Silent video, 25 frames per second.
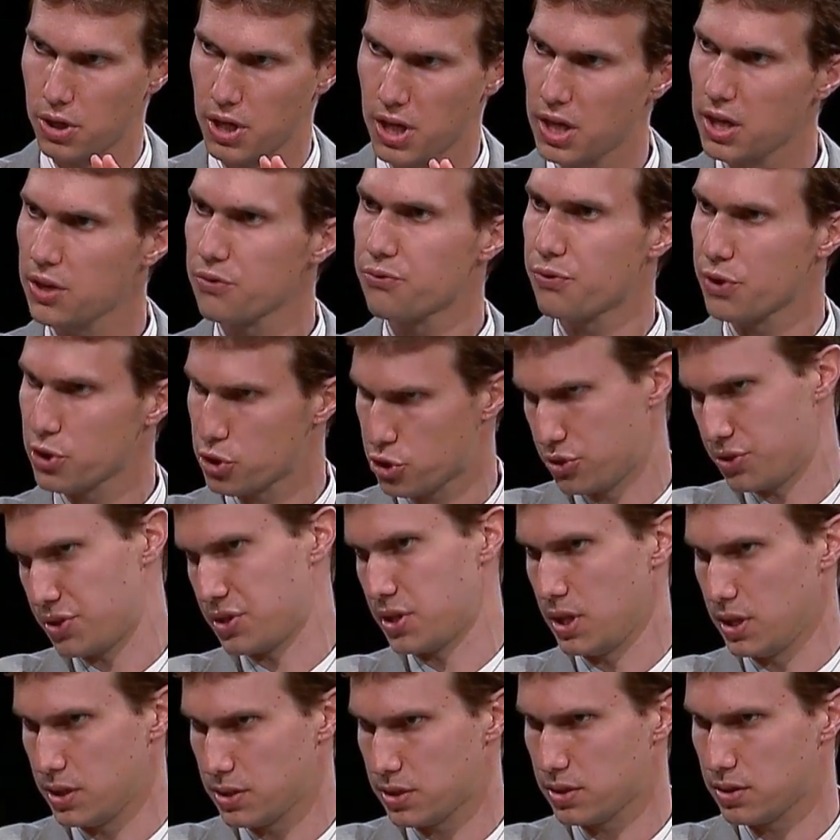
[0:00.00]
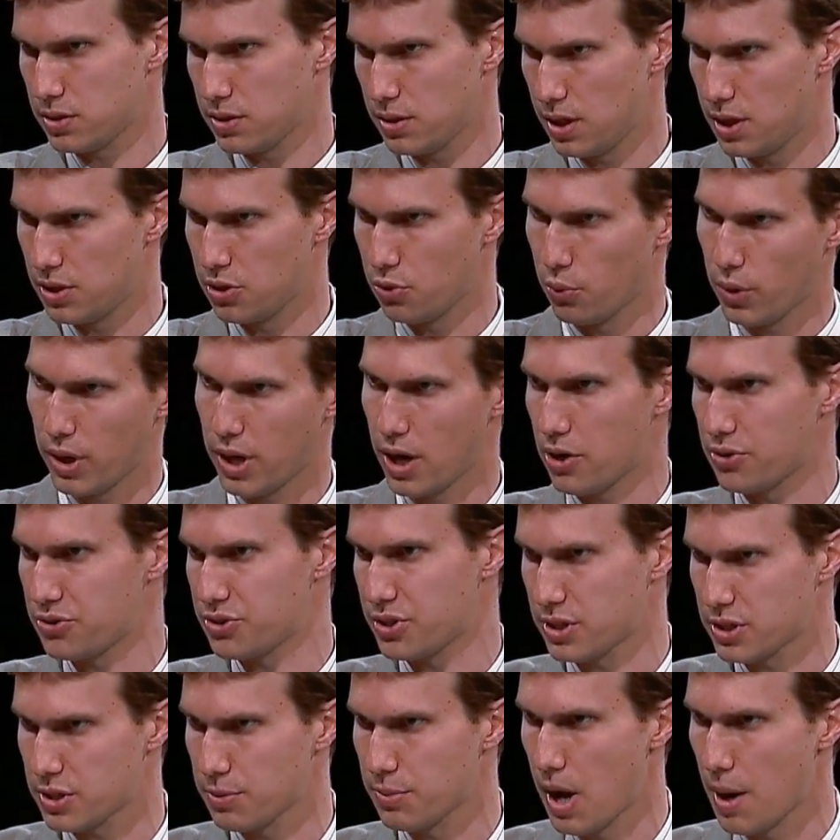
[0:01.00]
inefficiencies in the way our
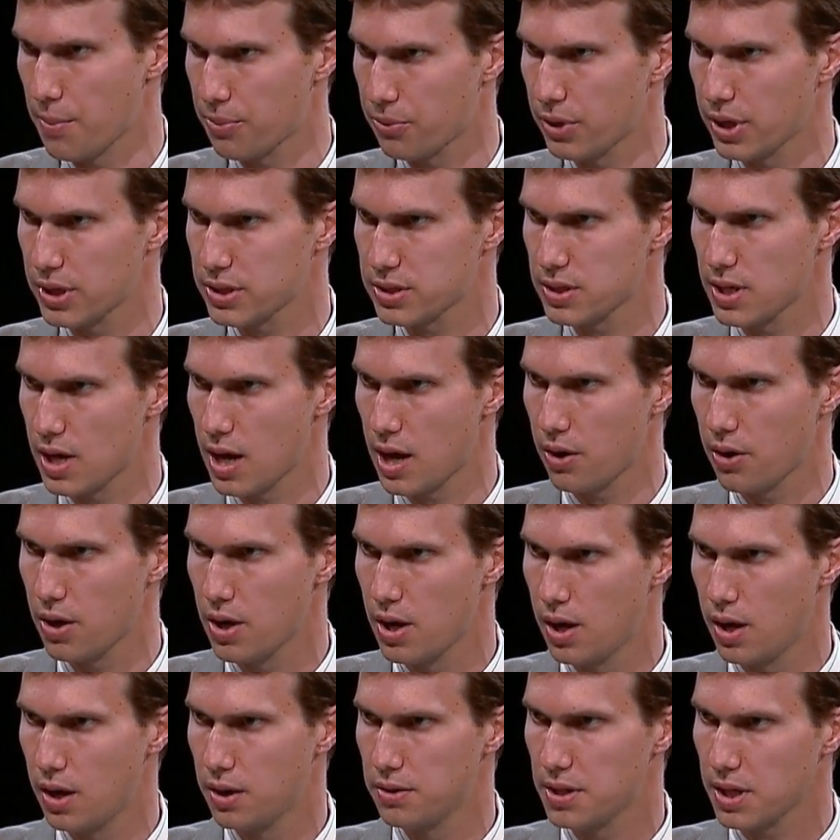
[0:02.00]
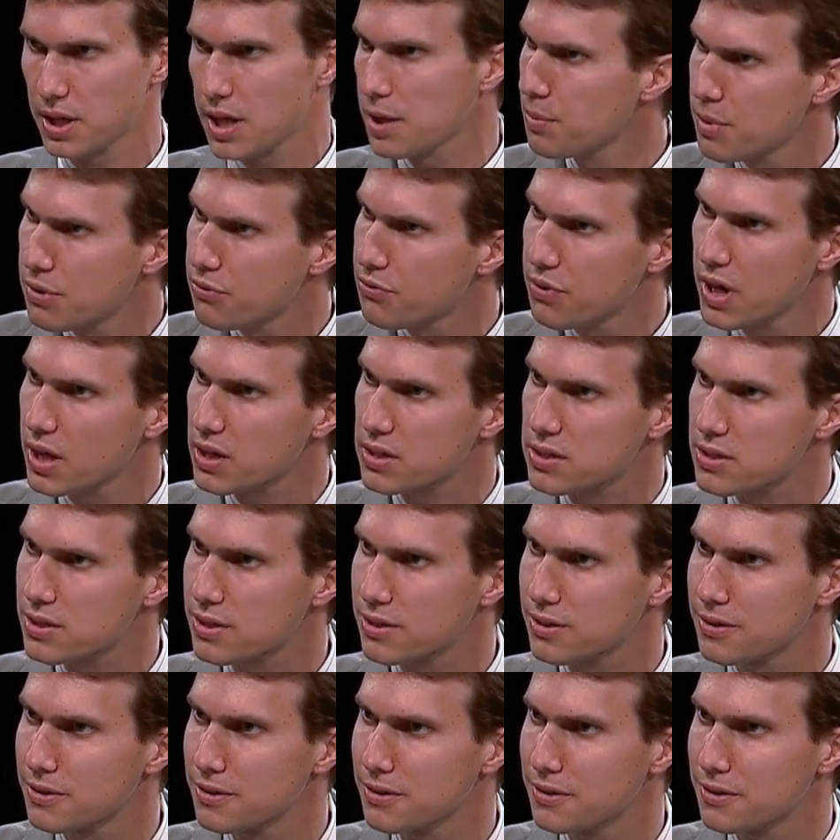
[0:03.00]
system operates now that can be fixed.